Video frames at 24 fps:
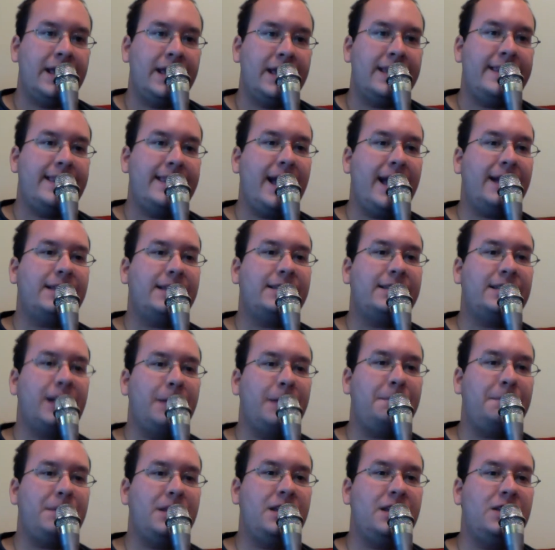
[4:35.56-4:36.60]
Next
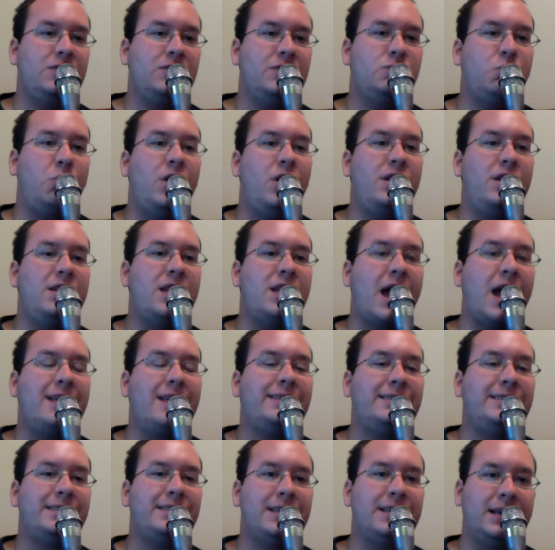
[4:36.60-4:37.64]
up is one
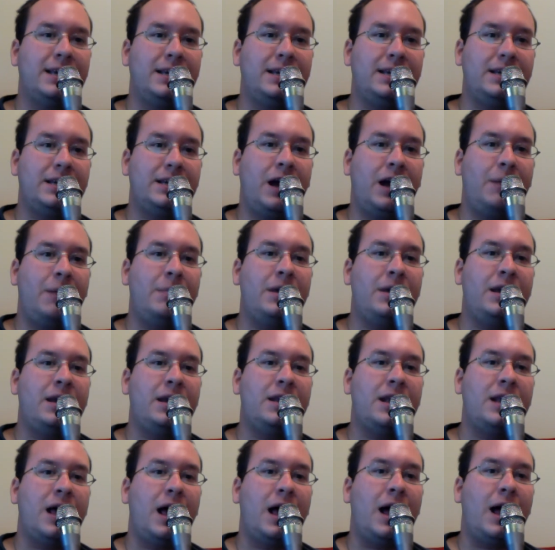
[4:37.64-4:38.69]
nice thing coming
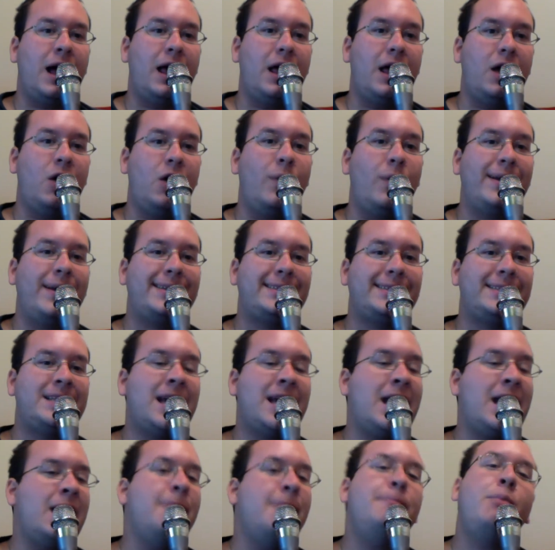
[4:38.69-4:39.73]
in OS
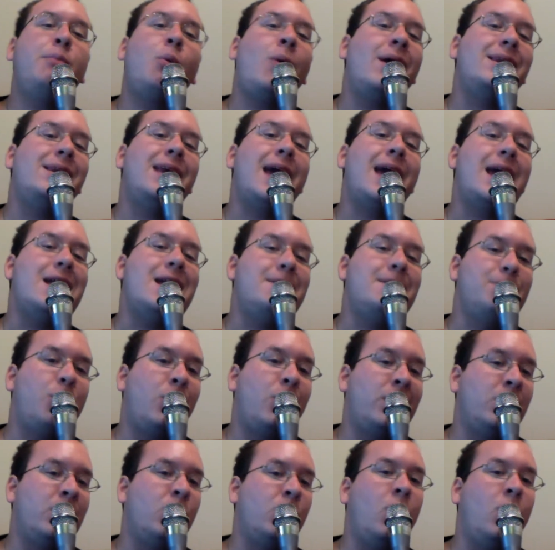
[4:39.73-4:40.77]

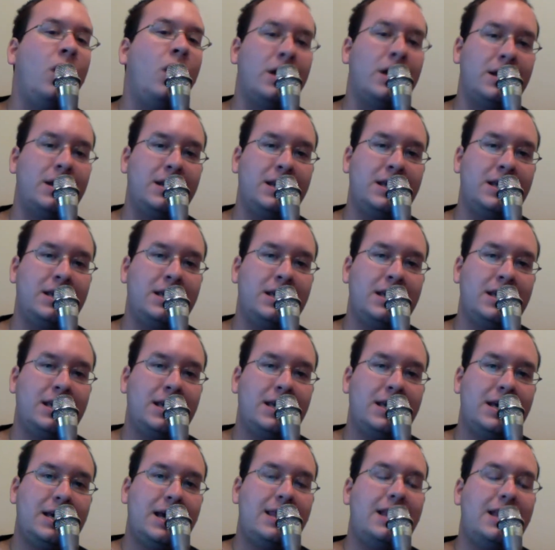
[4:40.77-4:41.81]
10.8.1,
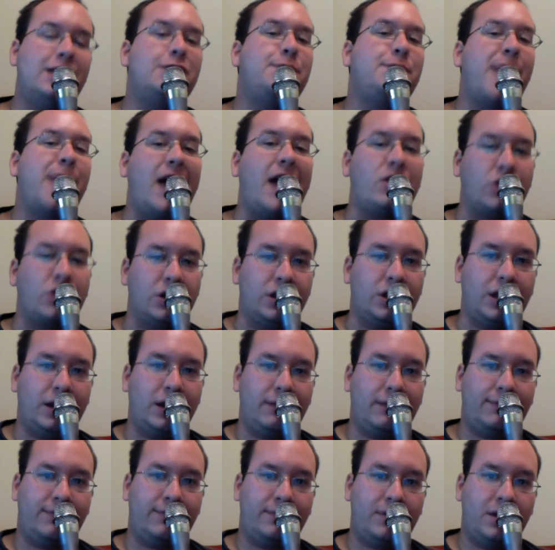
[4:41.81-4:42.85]
and that is battery
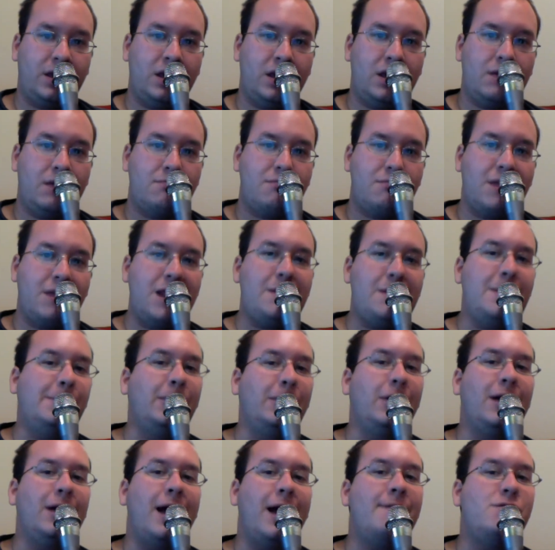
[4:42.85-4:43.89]
life. Many
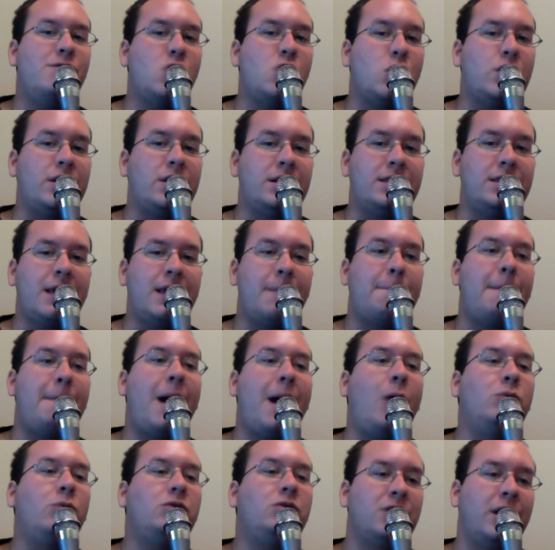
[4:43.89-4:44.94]
people have noted that
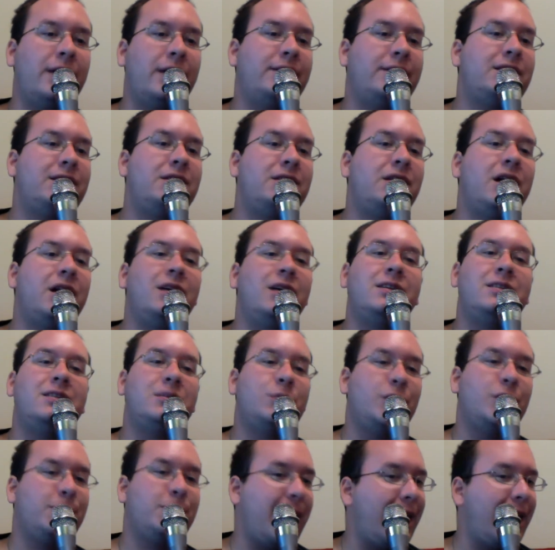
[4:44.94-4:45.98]
Mountain Lion sucks
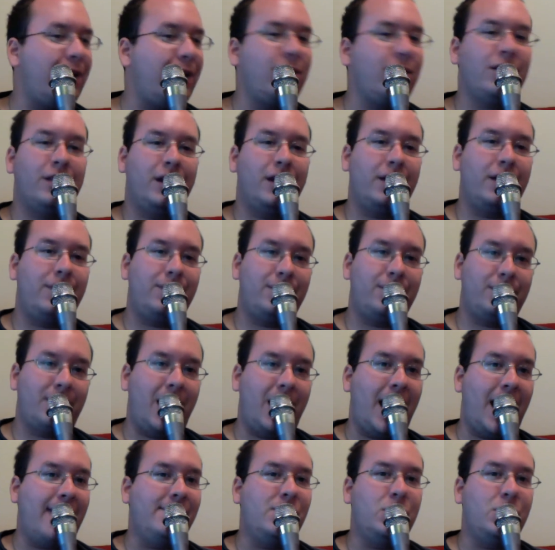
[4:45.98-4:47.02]
with battery life.
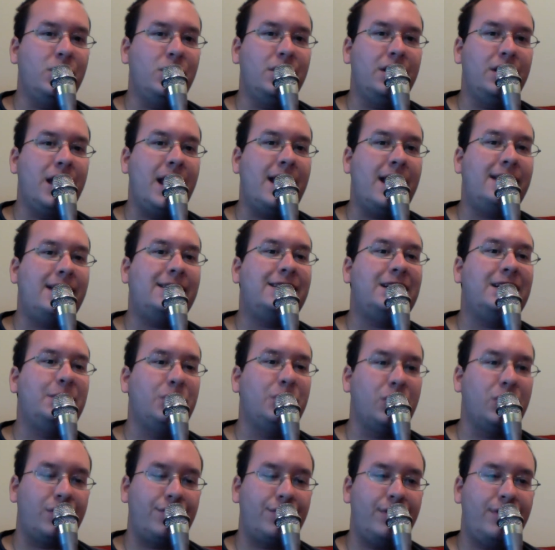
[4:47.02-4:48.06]
I have noted a
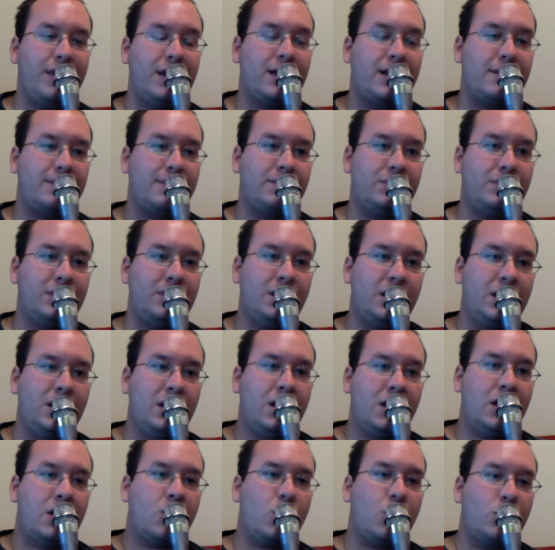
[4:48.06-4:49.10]
similar thing.
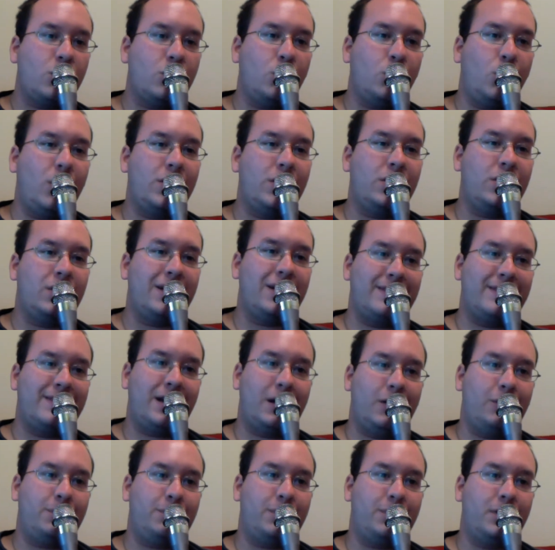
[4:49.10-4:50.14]
According to one
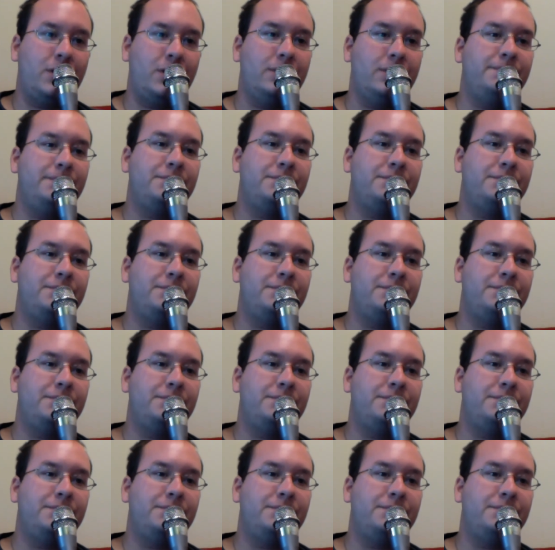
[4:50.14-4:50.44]
developer,